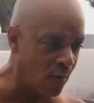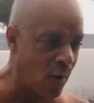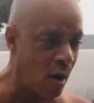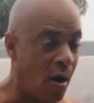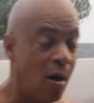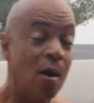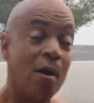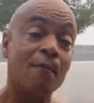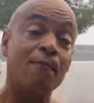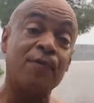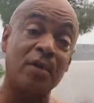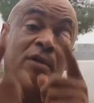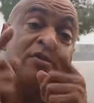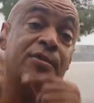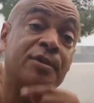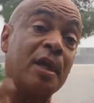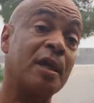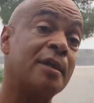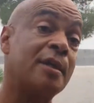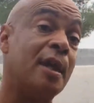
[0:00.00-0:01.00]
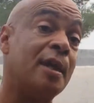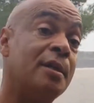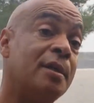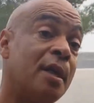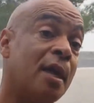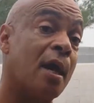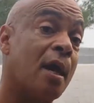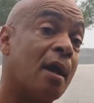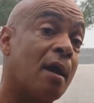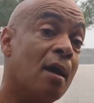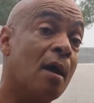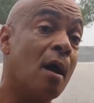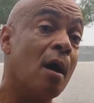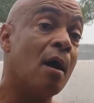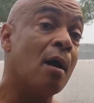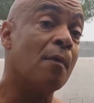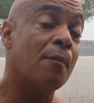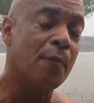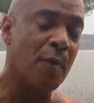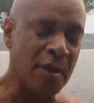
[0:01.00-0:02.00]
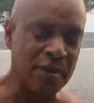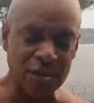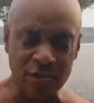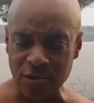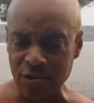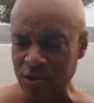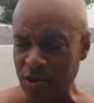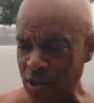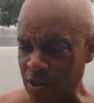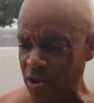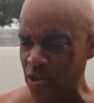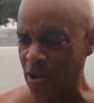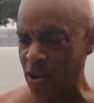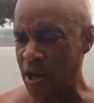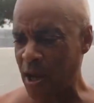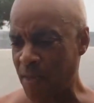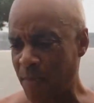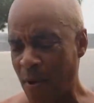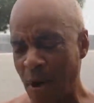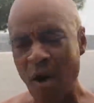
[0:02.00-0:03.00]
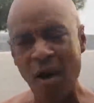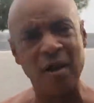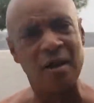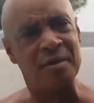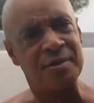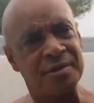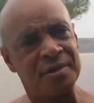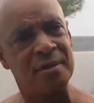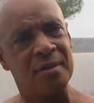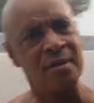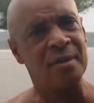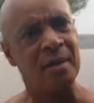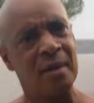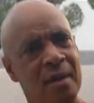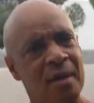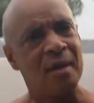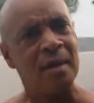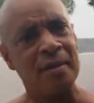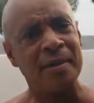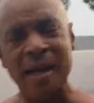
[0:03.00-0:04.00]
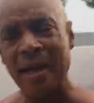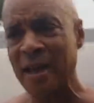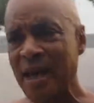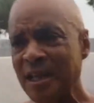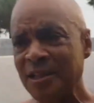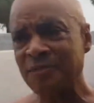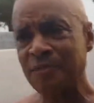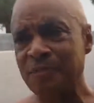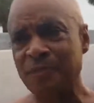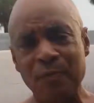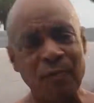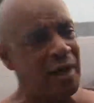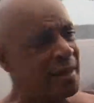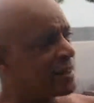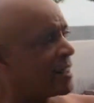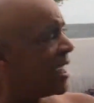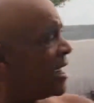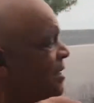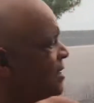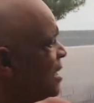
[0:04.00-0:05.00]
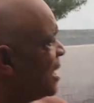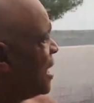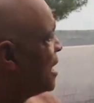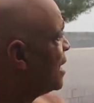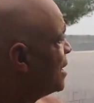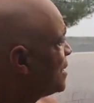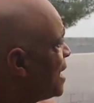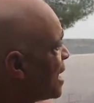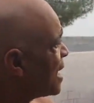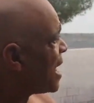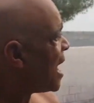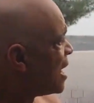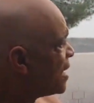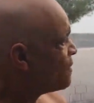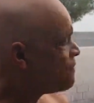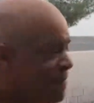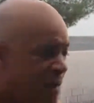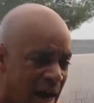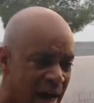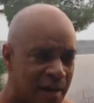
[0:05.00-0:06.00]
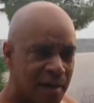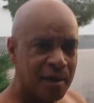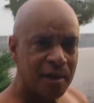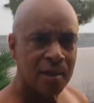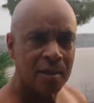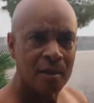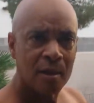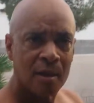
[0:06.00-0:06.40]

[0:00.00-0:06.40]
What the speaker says: wall. First thing they did was secure their borders. Now that's what they did, and they got invaded.